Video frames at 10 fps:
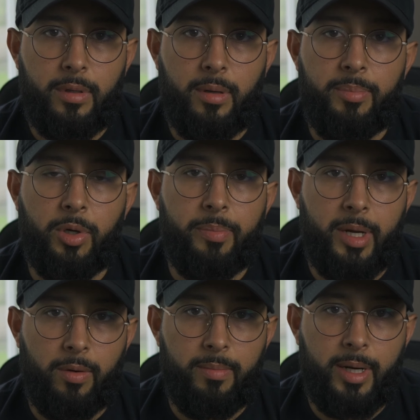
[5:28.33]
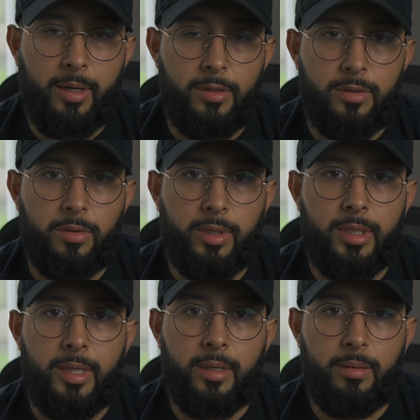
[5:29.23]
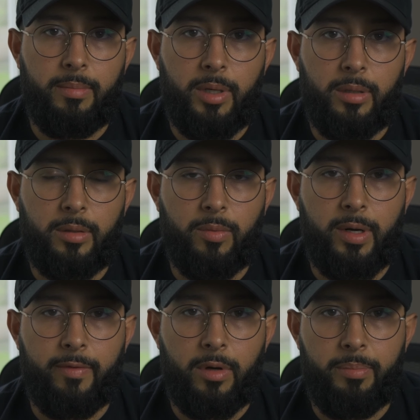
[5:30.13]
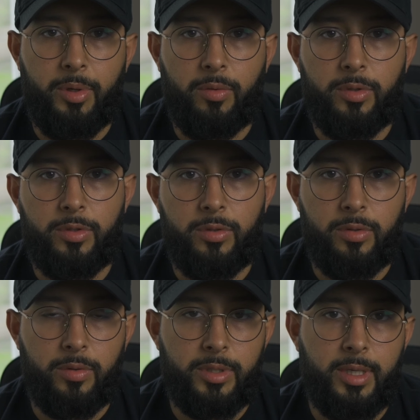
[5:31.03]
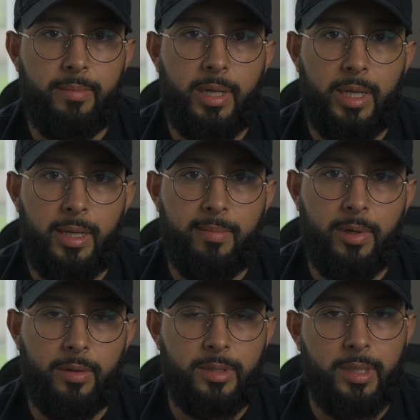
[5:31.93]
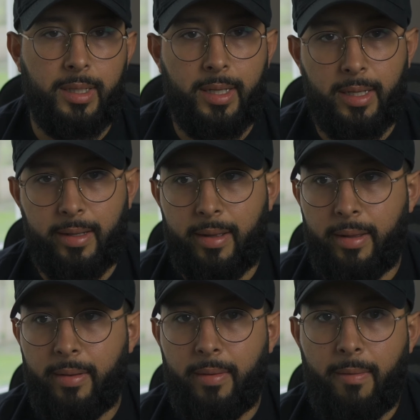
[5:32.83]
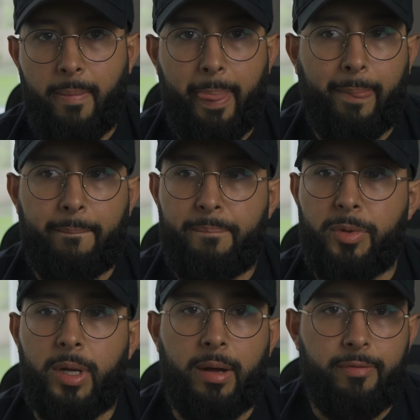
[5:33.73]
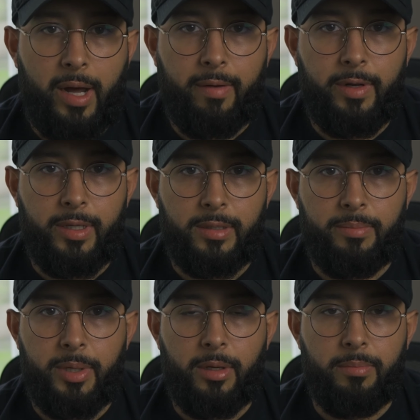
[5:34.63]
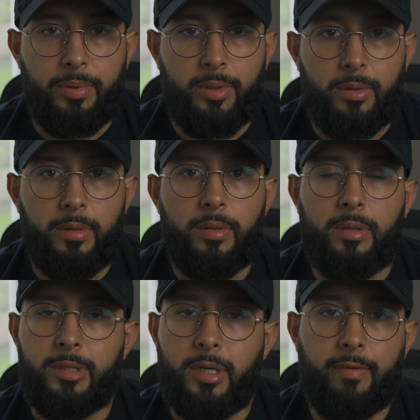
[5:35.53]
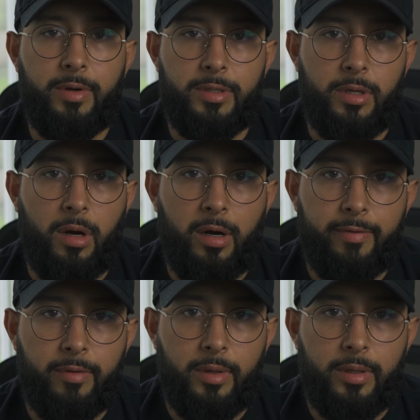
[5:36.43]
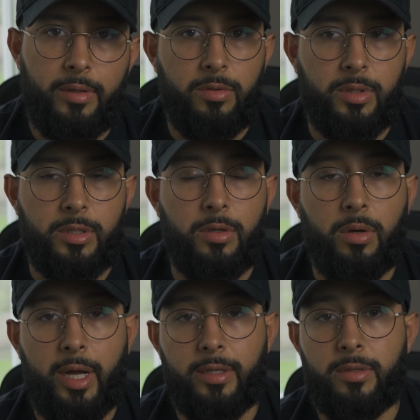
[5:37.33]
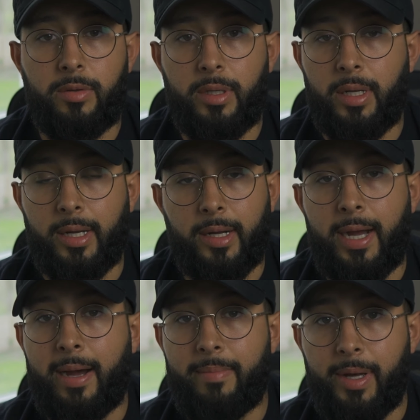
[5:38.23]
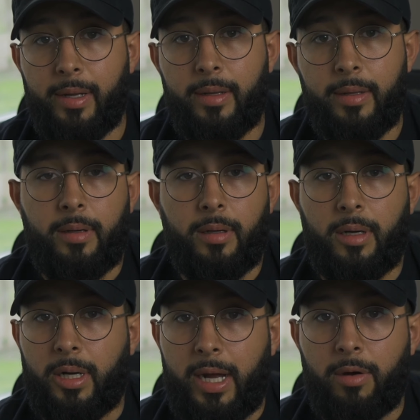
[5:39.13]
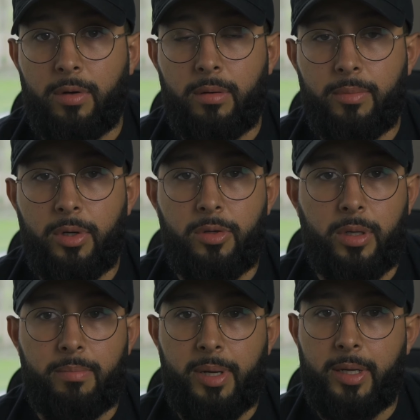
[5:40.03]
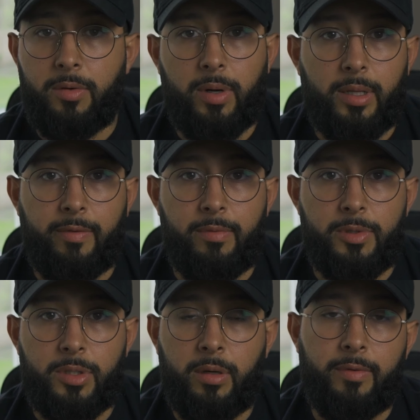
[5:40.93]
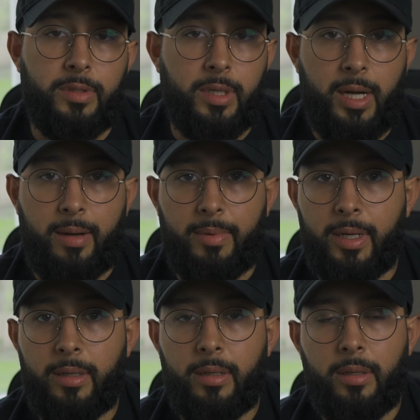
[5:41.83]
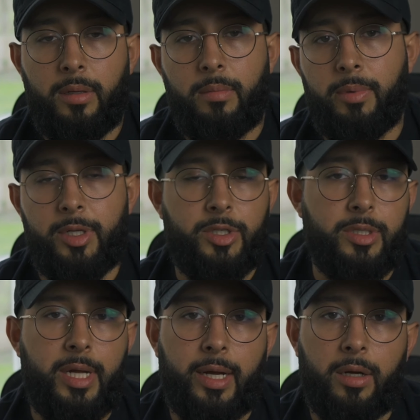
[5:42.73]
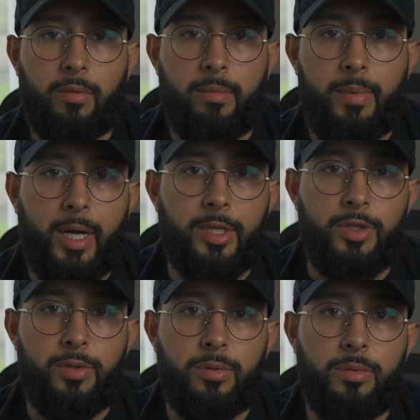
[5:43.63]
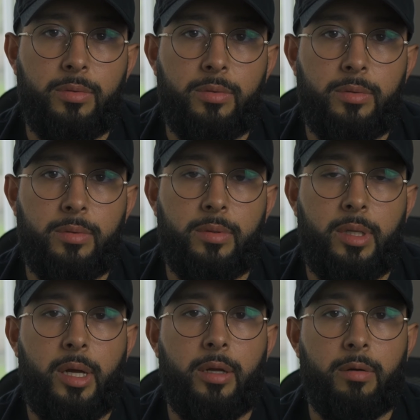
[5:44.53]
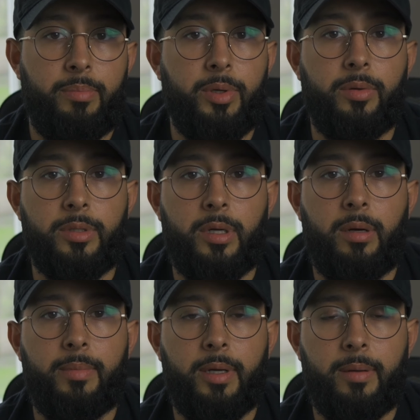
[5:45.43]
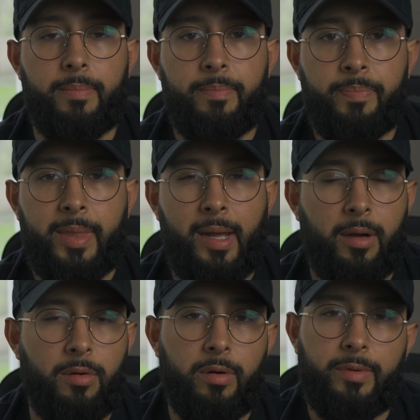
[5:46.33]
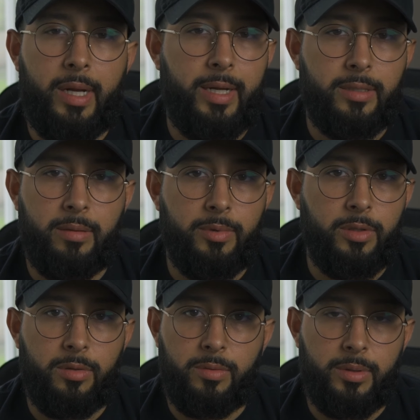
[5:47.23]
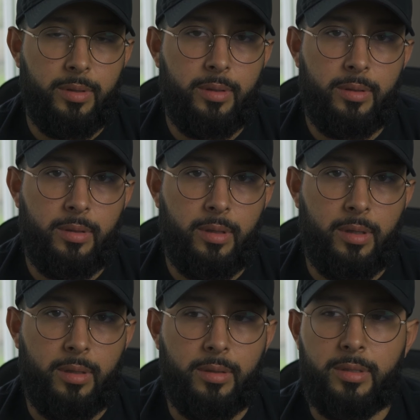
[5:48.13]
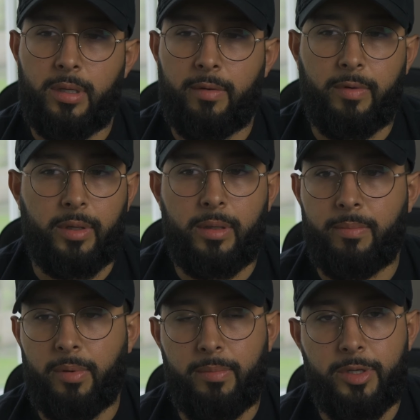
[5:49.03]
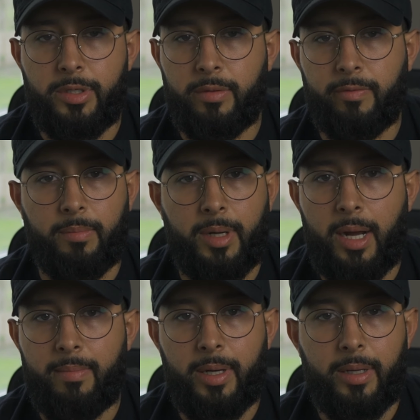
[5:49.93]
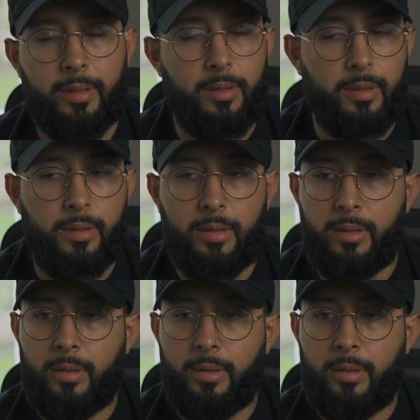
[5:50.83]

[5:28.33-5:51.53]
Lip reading: a bill pay reminder, so at the end of the month, whenever your bill was due, it would send me an email saying, hey, you got 5 days to pay your bill. Discover doesn't offer it. You can still enter in like a ComEd account number, and you can pay directly from Discover to ComEd, but it's just not gonna remind you that your bill is coming up. I don't know if that has something to do with Discover getting permission from ComEd or